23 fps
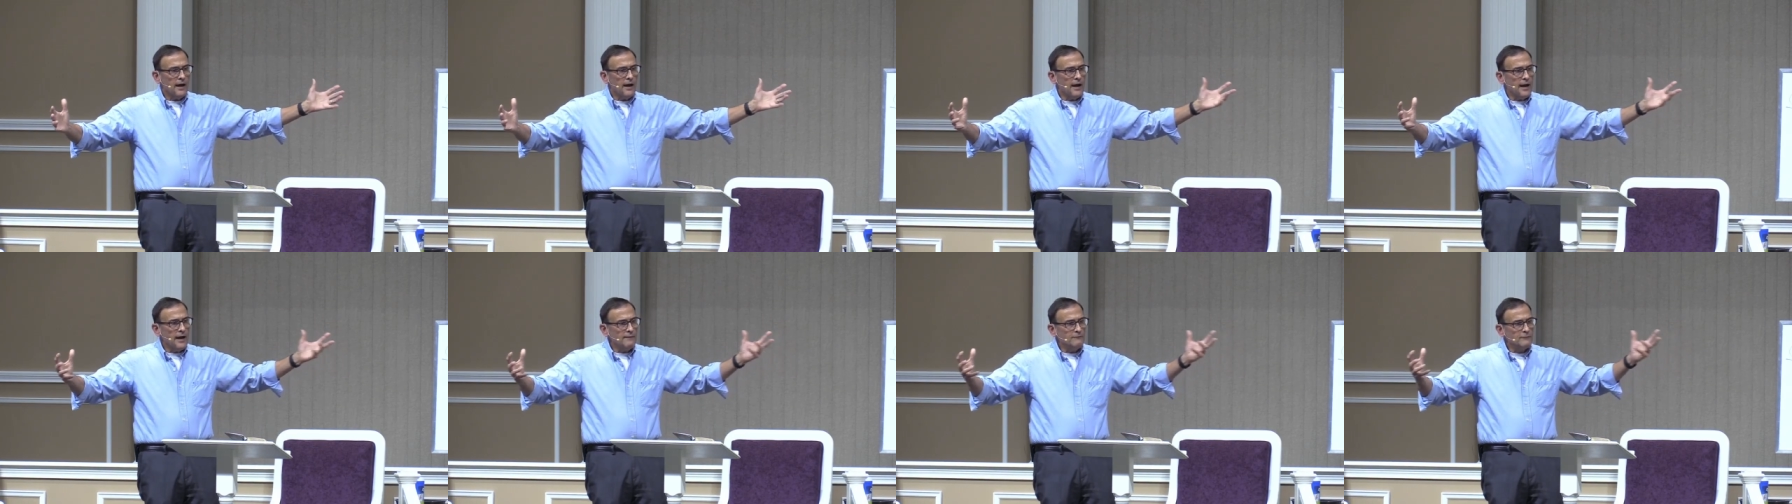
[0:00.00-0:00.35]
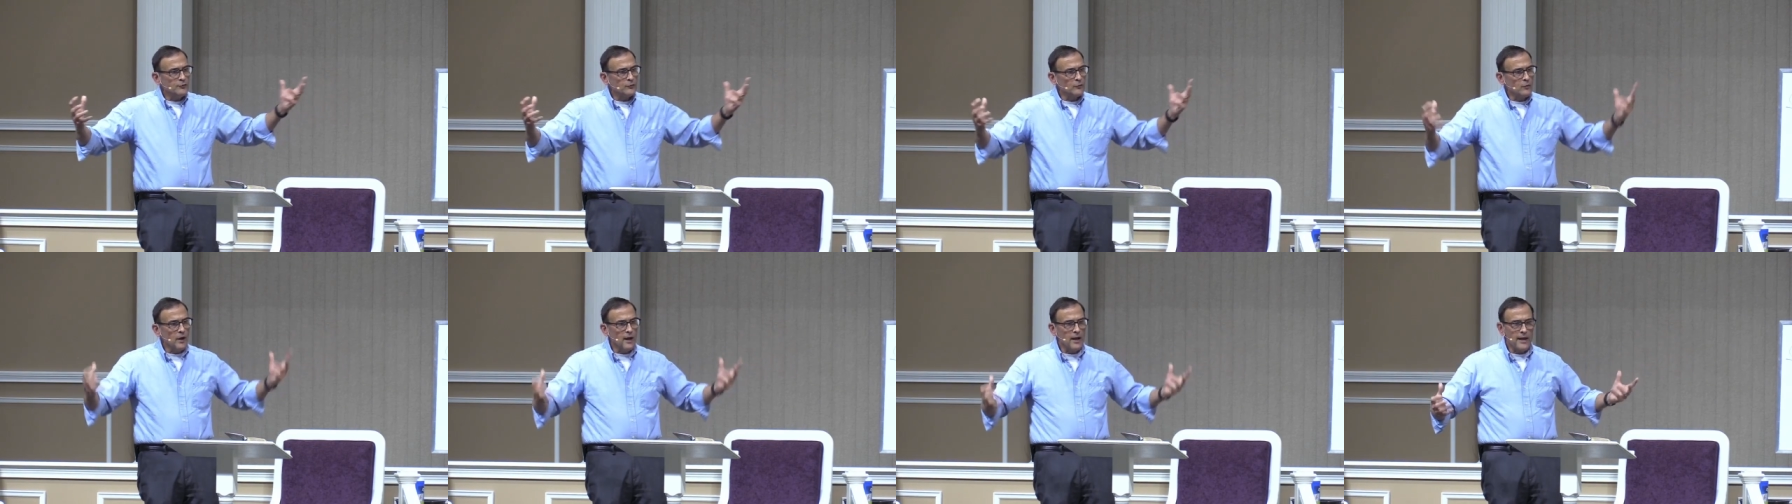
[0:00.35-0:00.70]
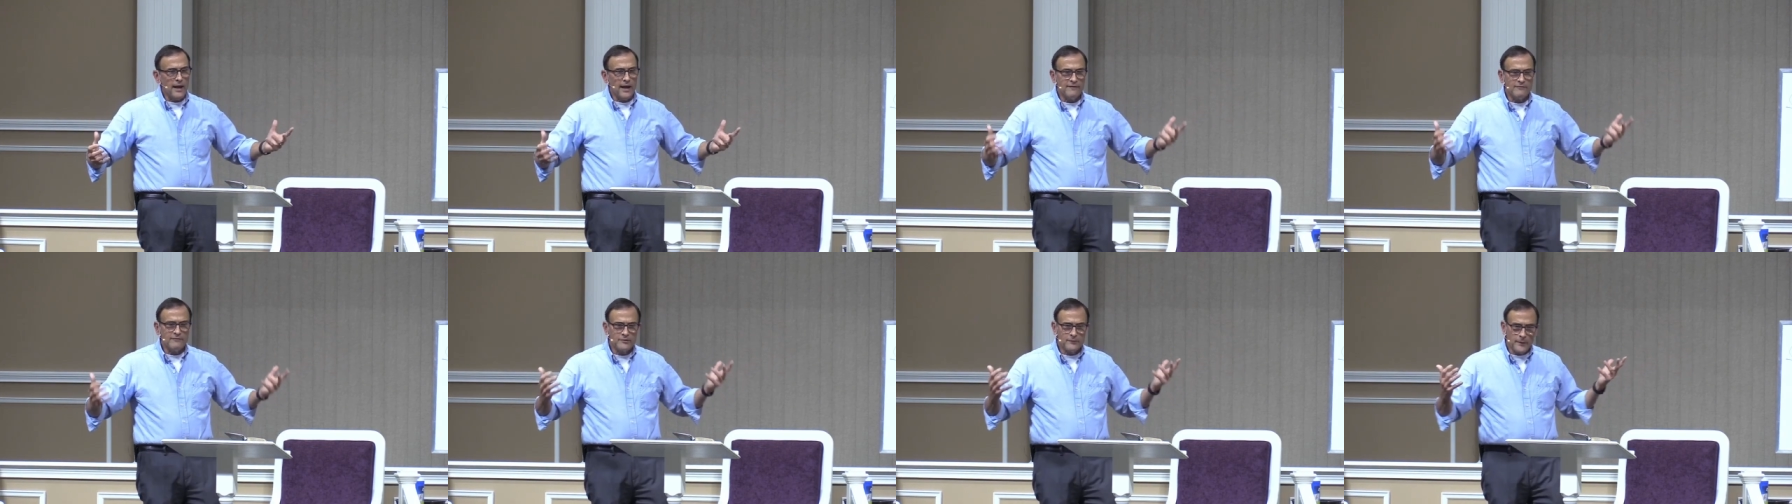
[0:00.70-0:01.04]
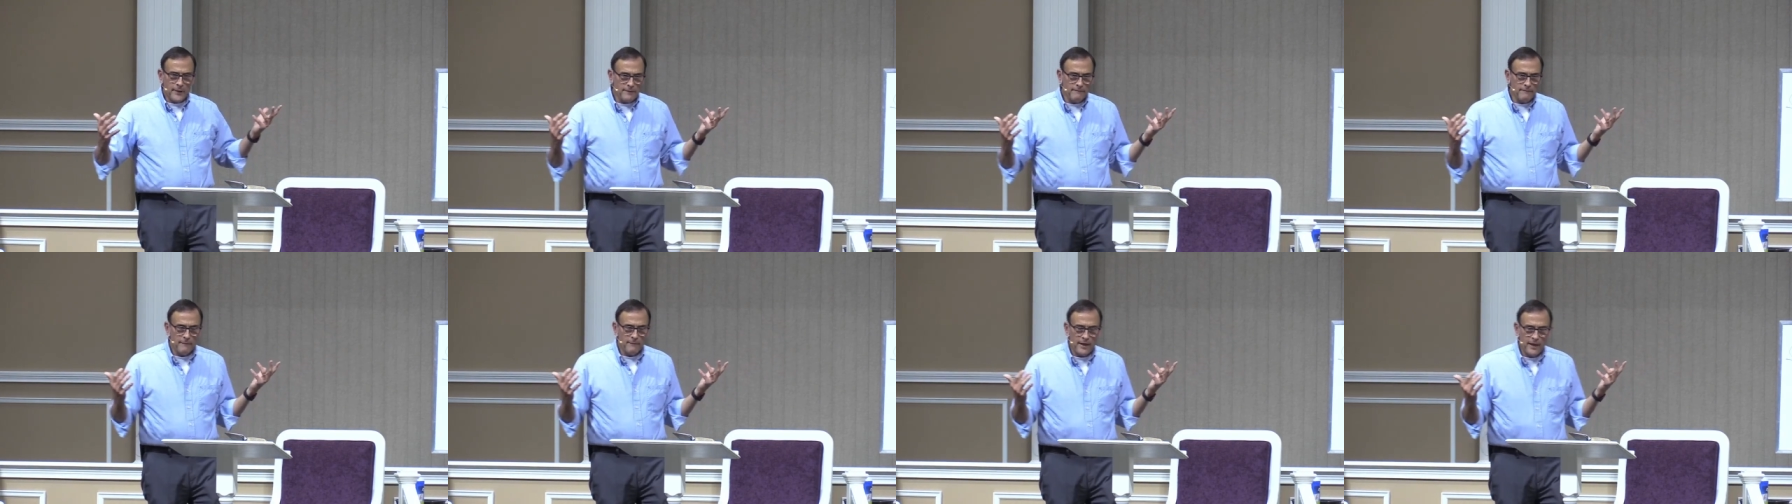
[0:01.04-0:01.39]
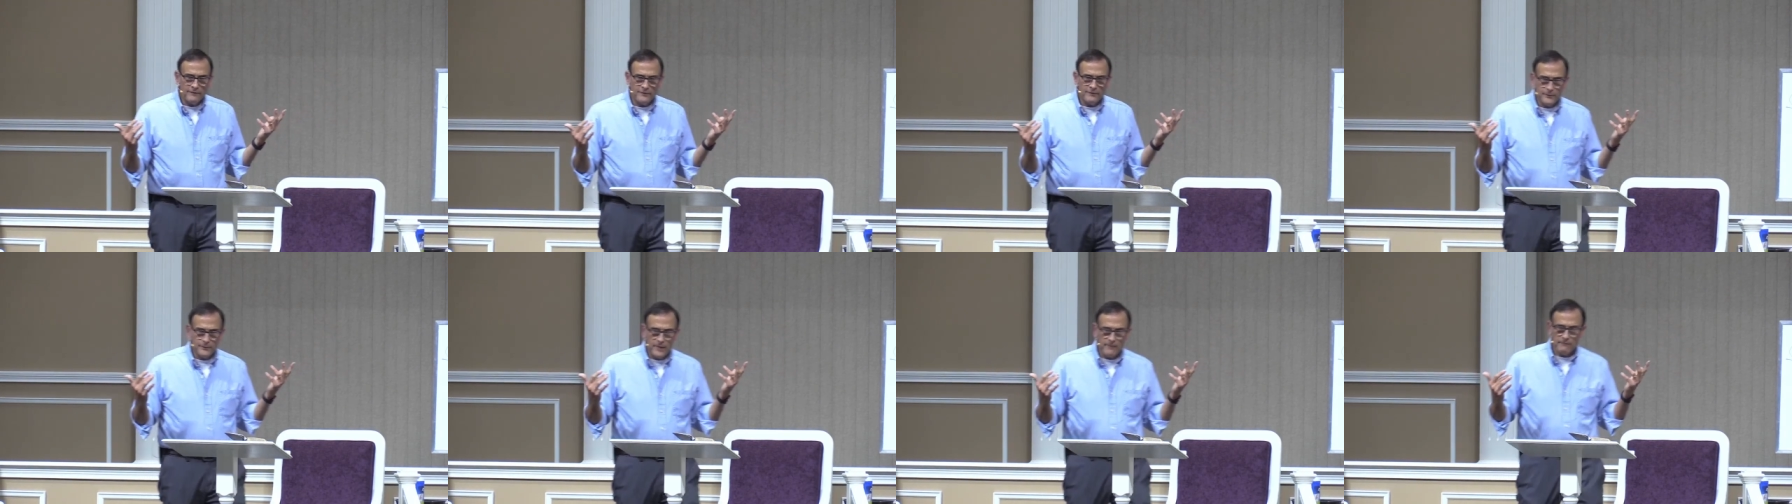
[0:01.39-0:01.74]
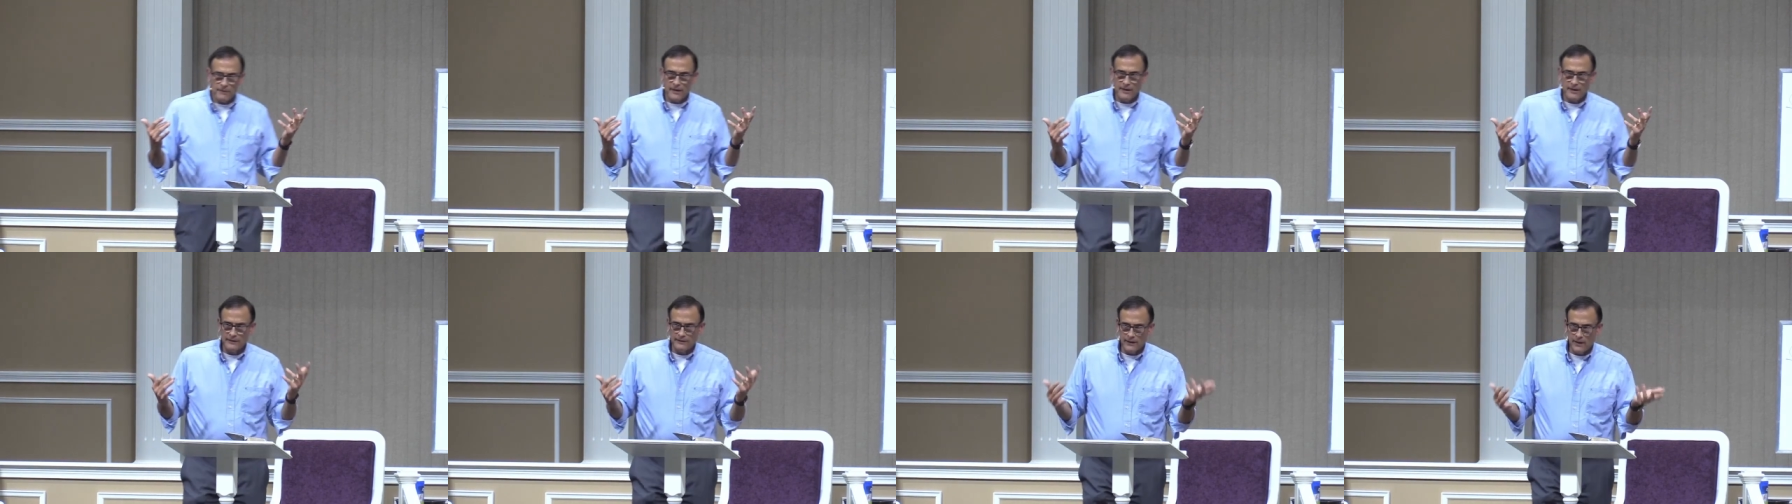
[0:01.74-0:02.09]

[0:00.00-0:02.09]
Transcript: I'm trying I've spent I've spent my